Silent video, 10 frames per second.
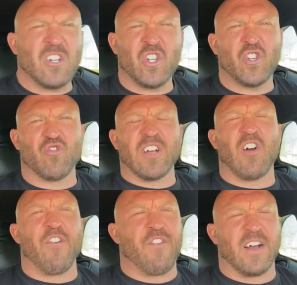Just
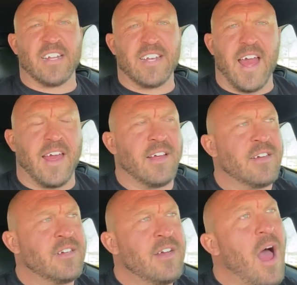drink all fucking day.
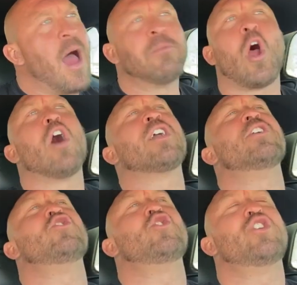I'm
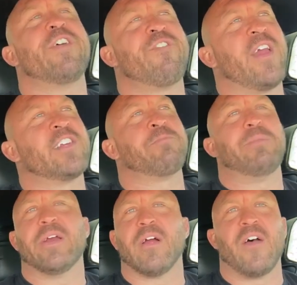talking
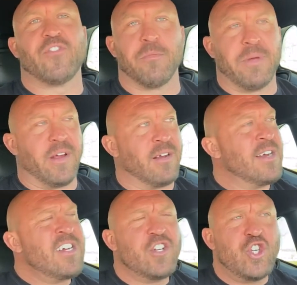shit-faced beer after
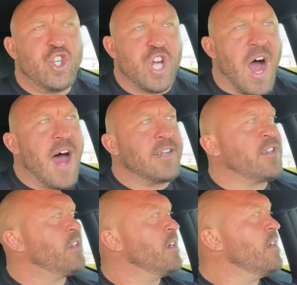beer,
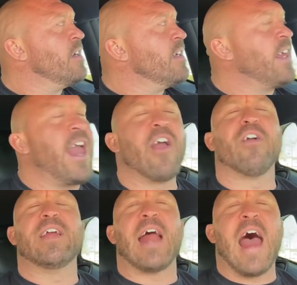shots,
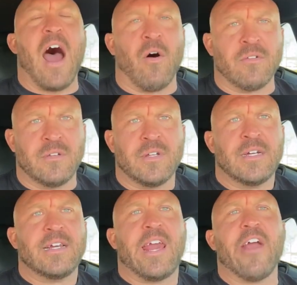carried out
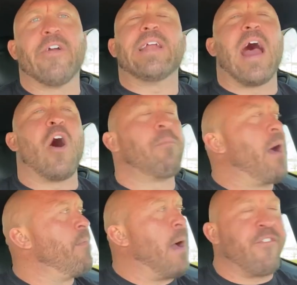
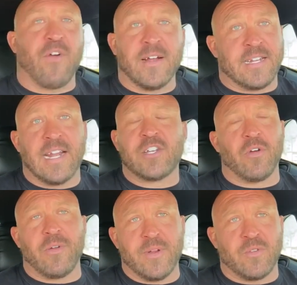by my friends, and that's
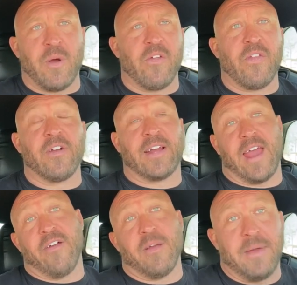the only reason why they're there, to
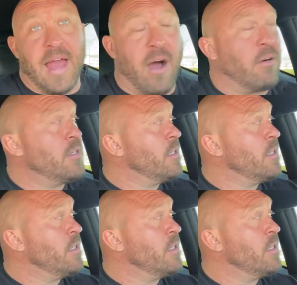carry me out.